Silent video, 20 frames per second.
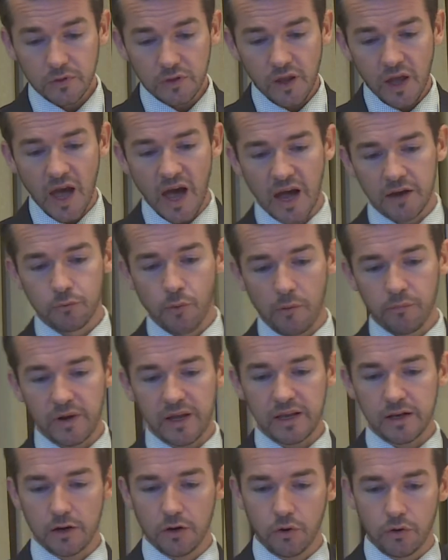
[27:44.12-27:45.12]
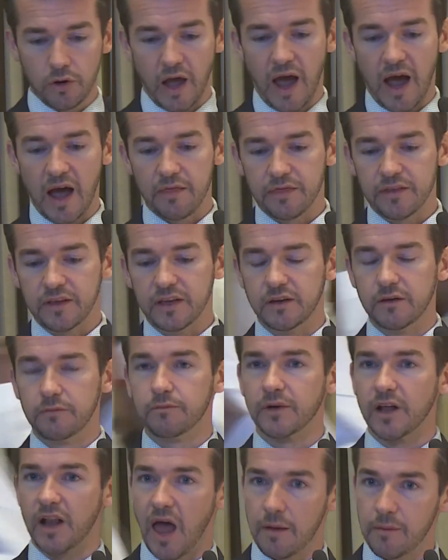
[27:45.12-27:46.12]
And when we look at the
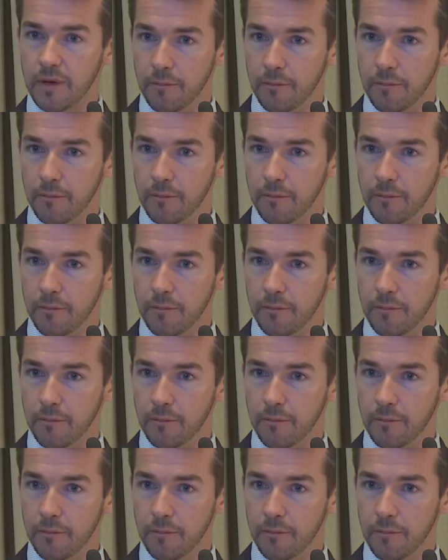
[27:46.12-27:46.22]
climate